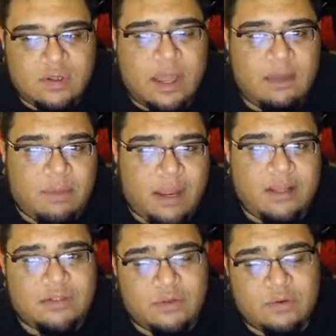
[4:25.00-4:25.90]
So I had
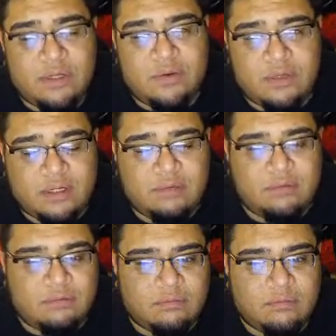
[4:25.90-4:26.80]
my high school
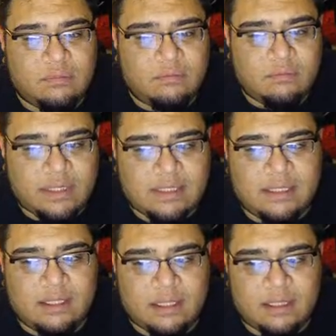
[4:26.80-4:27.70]
reunion
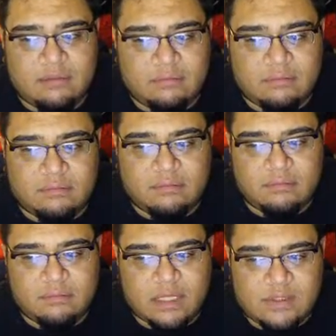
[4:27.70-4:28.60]
recently, and
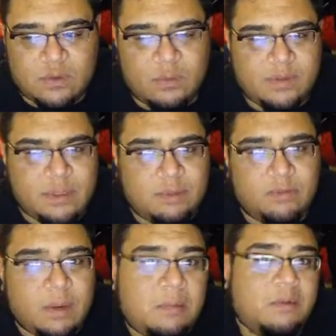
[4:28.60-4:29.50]
that's what most
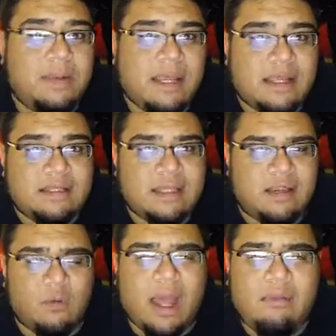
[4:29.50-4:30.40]
people remembered me
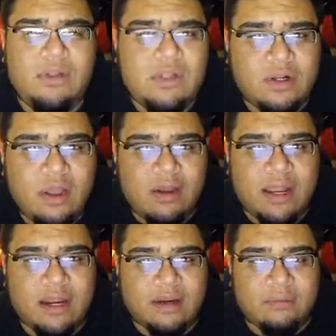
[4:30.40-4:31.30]
as. Like, what happened to your
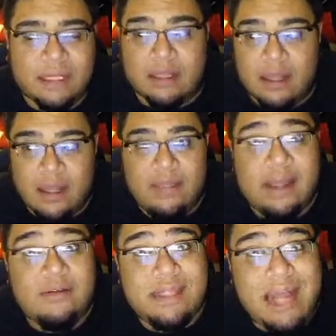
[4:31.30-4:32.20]
long hair? I'm like,
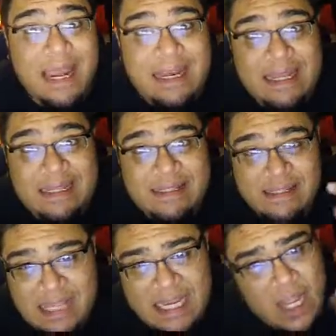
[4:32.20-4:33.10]
that was the
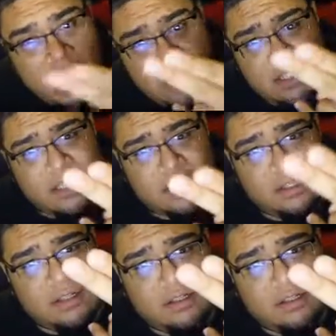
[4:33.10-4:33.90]
90s. I cut it.